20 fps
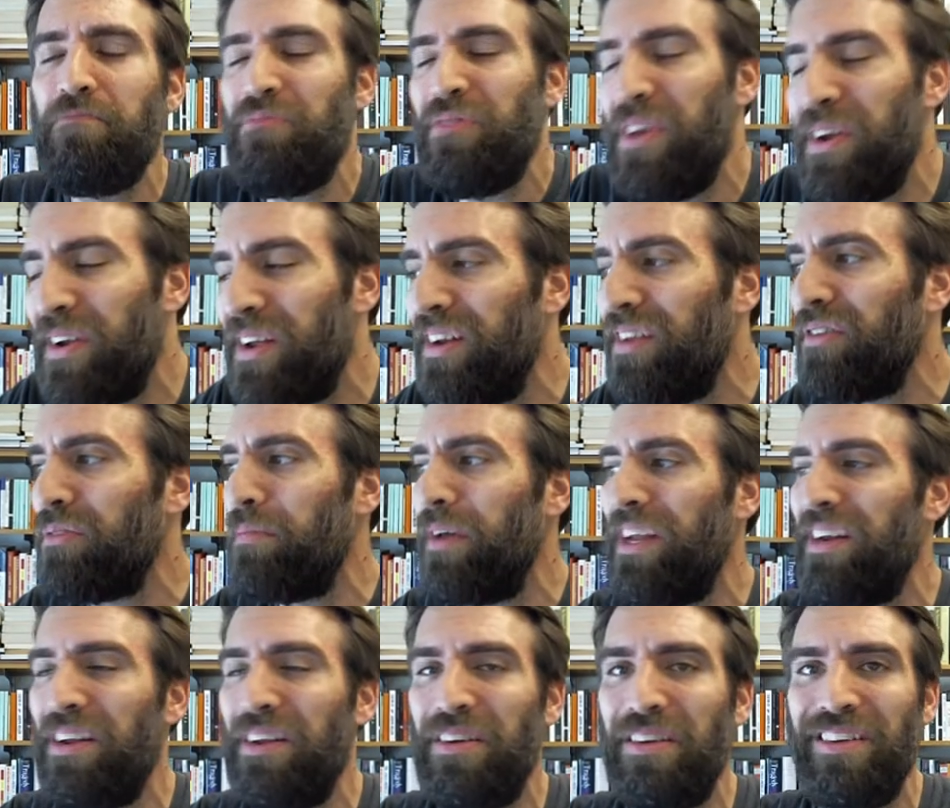You're going to
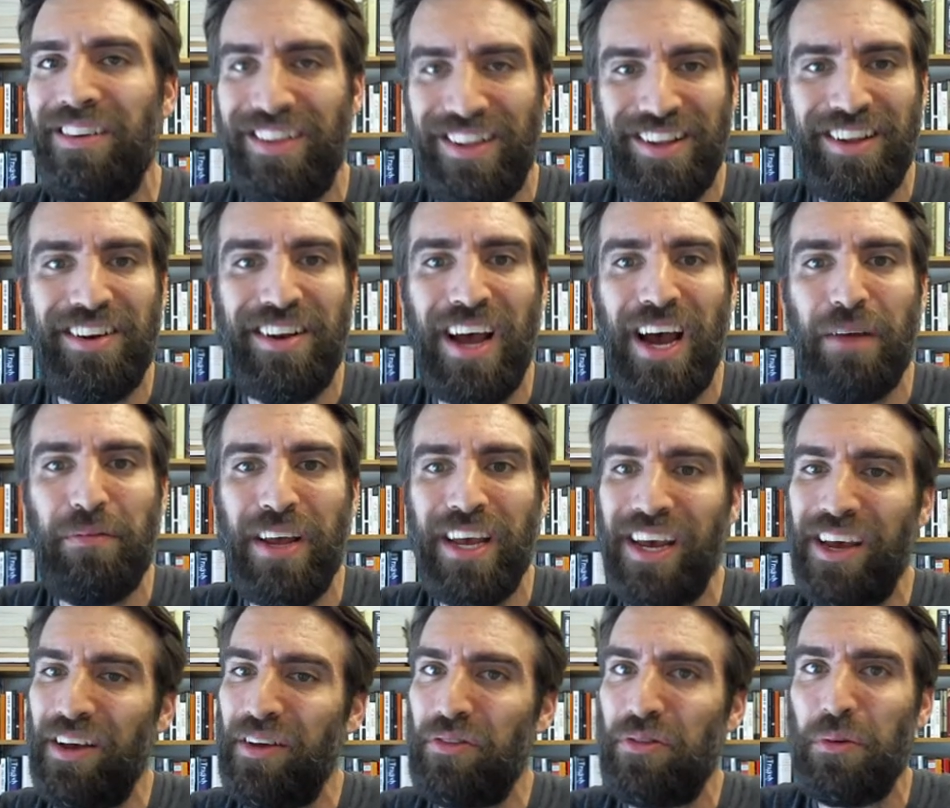spend the, the dime that
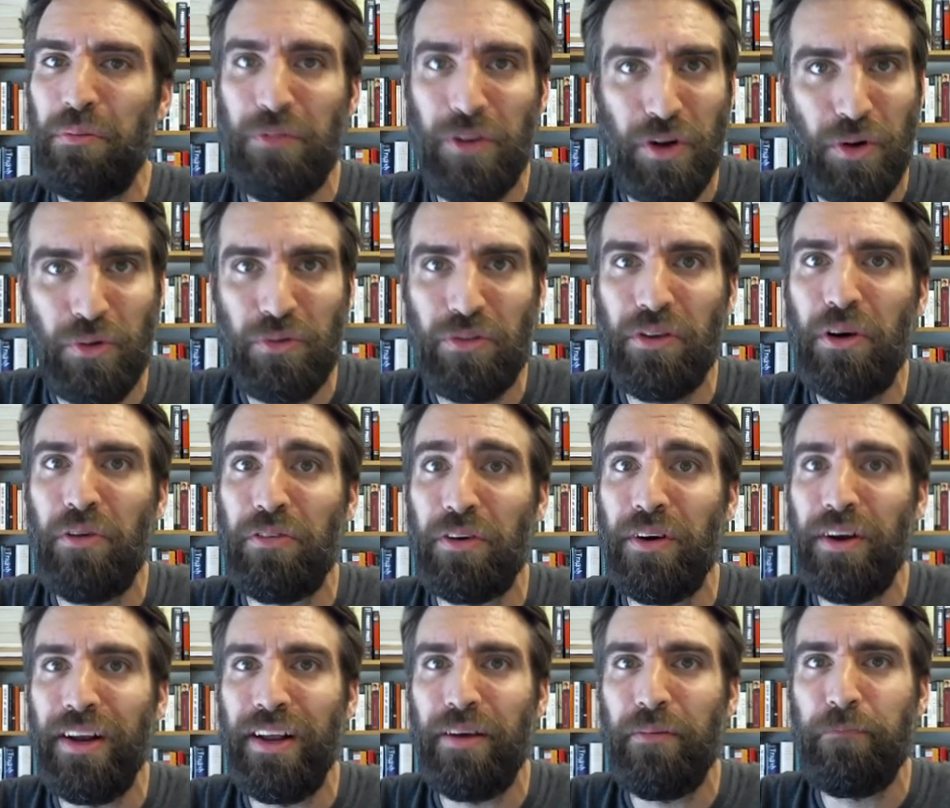has no silver
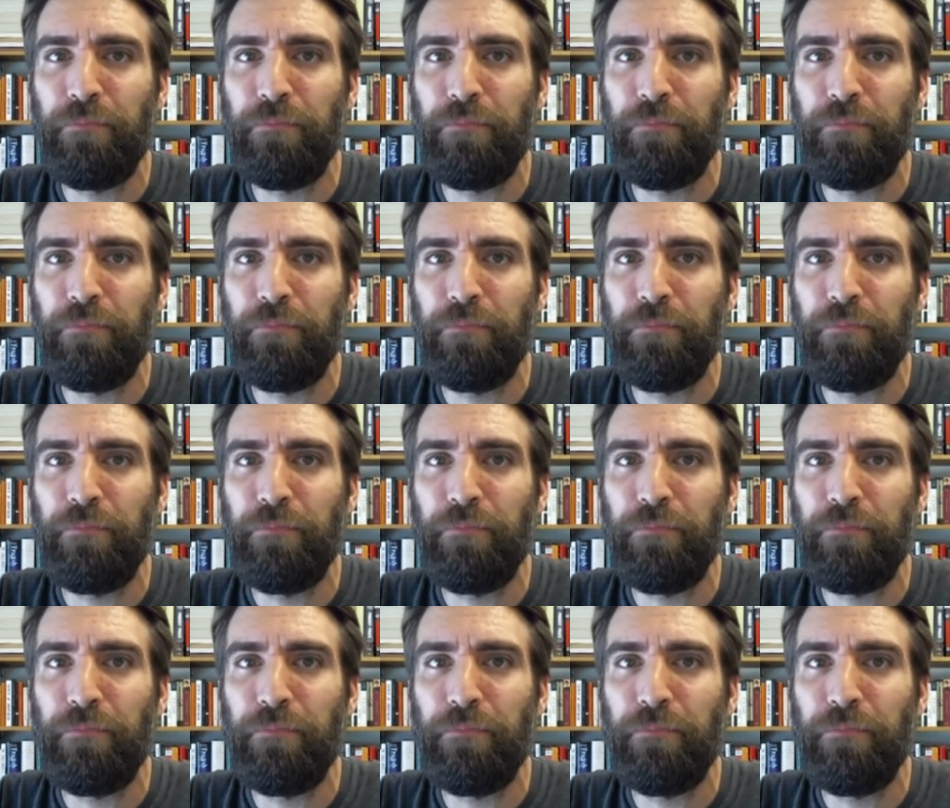in it.